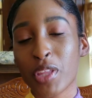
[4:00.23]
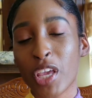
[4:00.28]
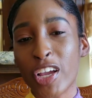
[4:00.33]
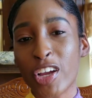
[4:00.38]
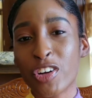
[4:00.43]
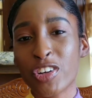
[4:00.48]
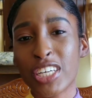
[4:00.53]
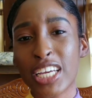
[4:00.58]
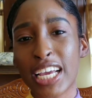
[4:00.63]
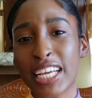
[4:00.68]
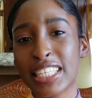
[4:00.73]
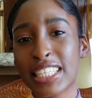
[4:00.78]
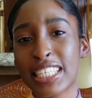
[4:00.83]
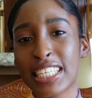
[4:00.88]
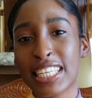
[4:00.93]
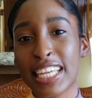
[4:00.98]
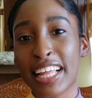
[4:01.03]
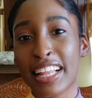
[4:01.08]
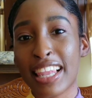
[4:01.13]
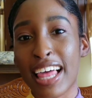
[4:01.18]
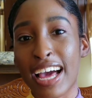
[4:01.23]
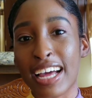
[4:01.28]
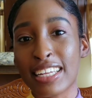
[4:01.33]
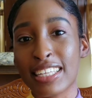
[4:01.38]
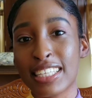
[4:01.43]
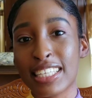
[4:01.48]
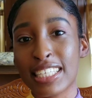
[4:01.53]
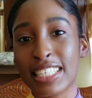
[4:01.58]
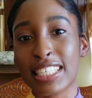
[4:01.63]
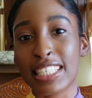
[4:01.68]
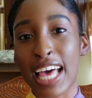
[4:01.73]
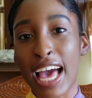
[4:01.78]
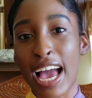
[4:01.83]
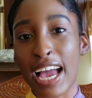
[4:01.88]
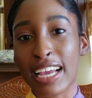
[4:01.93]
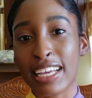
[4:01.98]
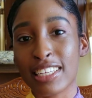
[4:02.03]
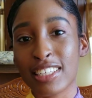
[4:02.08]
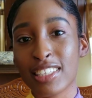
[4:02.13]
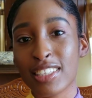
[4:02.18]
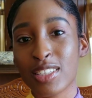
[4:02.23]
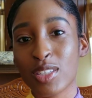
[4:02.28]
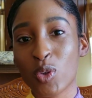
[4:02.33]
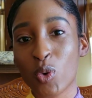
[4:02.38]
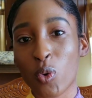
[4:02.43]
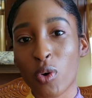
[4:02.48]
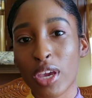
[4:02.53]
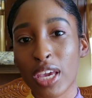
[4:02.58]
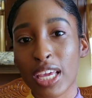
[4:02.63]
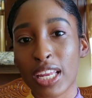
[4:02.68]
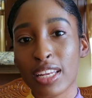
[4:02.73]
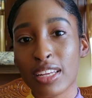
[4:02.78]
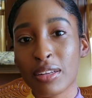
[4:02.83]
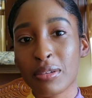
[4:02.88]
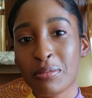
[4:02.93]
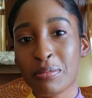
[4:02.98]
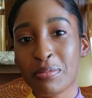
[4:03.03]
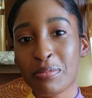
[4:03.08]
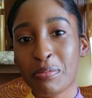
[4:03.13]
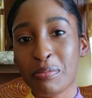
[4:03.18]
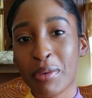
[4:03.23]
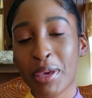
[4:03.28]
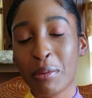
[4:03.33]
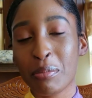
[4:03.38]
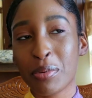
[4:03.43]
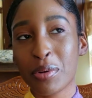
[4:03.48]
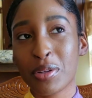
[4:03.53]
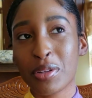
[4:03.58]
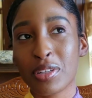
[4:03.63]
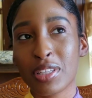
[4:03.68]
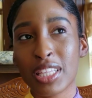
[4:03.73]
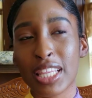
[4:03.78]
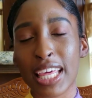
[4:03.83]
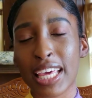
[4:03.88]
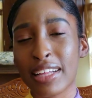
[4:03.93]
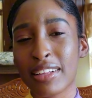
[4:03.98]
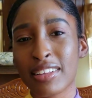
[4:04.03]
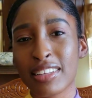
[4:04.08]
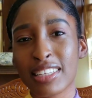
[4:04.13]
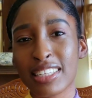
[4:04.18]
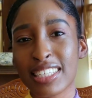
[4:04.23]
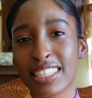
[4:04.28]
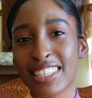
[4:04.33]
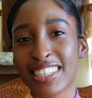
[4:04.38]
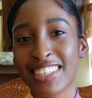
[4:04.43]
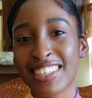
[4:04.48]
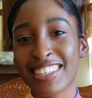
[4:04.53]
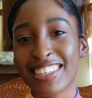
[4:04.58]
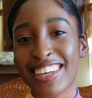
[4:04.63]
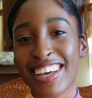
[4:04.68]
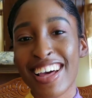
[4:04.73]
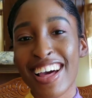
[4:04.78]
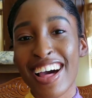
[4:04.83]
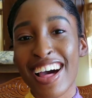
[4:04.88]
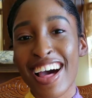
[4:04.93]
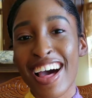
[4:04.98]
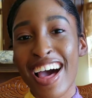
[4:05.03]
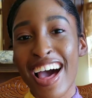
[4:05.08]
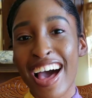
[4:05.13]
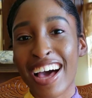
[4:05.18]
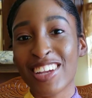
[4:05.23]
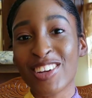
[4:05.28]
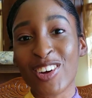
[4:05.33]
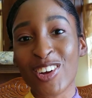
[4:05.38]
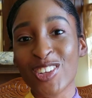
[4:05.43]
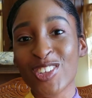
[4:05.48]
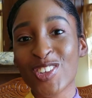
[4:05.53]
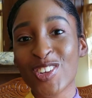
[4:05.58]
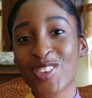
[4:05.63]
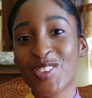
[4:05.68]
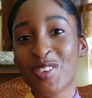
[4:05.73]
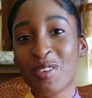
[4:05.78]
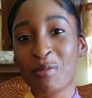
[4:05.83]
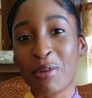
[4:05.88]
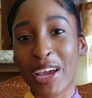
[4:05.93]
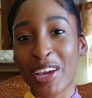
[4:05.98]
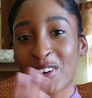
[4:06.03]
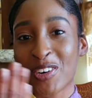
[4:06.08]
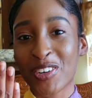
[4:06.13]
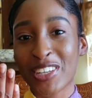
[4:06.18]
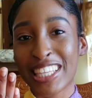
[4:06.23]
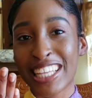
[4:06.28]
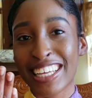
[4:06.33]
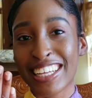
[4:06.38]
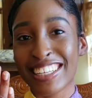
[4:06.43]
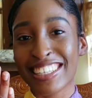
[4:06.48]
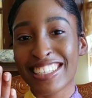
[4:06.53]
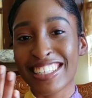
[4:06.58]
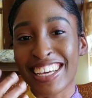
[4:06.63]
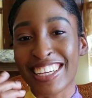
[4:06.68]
creating nail art designs, doing people nails, and also doing my own nails.